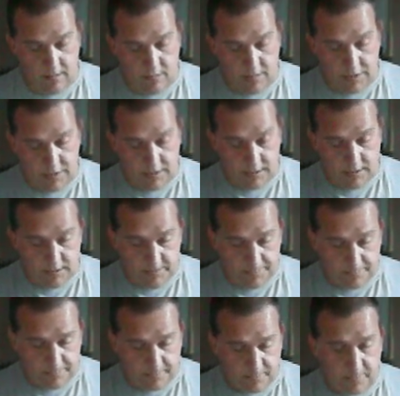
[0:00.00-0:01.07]
which is
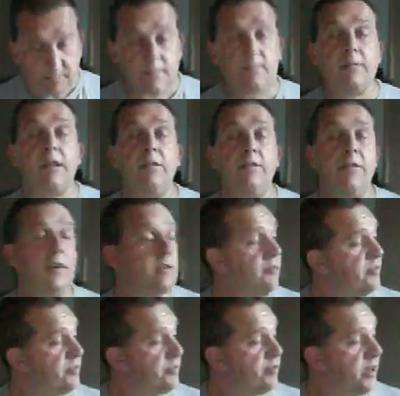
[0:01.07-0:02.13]
3rd
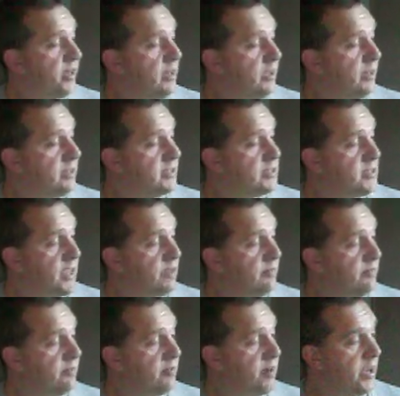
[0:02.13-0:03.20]
string at the
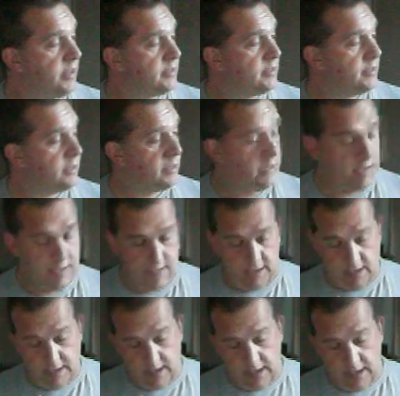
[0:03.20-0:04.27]
2nd fret
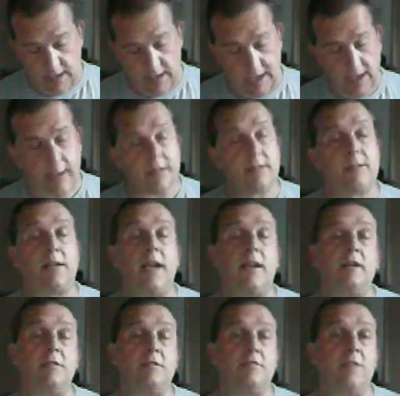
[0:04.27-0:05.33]
and
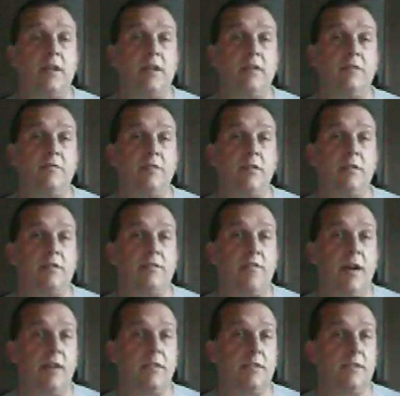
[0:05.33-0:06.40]
2nd string at the 1st
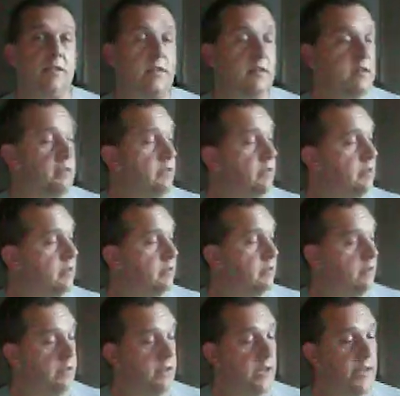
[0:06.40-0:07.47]
fret,
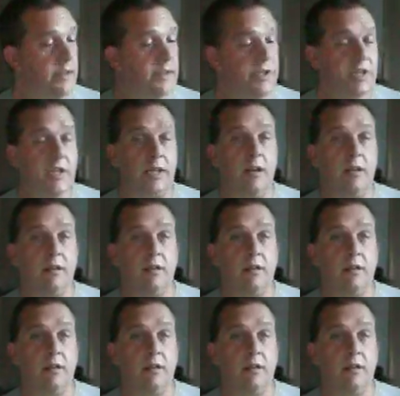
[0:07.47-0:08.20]
and G.